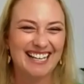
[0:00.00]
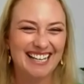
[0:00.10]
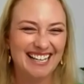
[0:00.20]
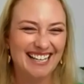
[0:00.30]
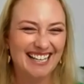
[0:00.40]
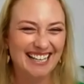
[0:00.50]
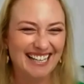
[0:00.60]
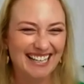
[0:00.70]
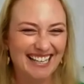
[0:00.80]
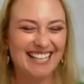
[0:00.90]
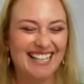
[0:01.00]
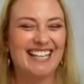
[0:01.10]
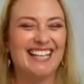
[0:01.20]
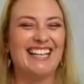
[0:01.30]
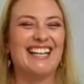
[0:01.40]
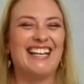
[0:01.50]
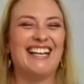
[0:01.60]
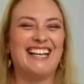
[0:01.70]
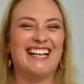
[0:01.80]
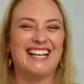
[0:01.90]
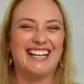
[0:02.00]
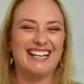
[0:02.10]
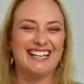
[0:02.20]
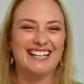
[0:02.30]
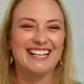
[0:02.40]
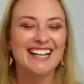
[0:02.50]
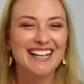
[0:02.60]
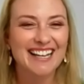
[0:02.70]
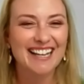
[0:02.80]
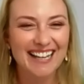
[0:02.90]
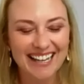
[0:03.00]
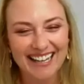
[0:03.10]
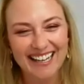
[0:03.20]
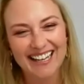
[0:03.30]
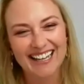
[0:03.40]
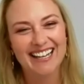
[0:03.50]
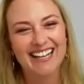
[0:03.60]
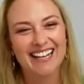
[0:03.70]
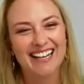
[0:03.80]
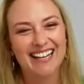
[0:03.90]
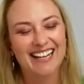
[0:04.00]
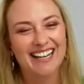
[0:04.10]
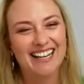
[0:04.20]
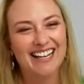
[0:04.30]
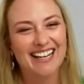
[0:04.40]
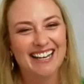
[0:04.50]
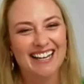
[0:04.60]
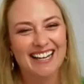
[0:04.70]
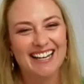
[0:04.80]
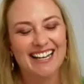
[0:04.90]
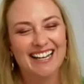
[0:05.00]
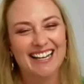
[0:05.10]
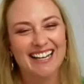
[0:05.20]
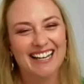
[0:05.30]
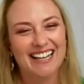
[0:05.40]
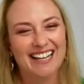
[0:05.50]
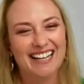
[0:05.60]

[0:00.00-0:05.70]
(silent)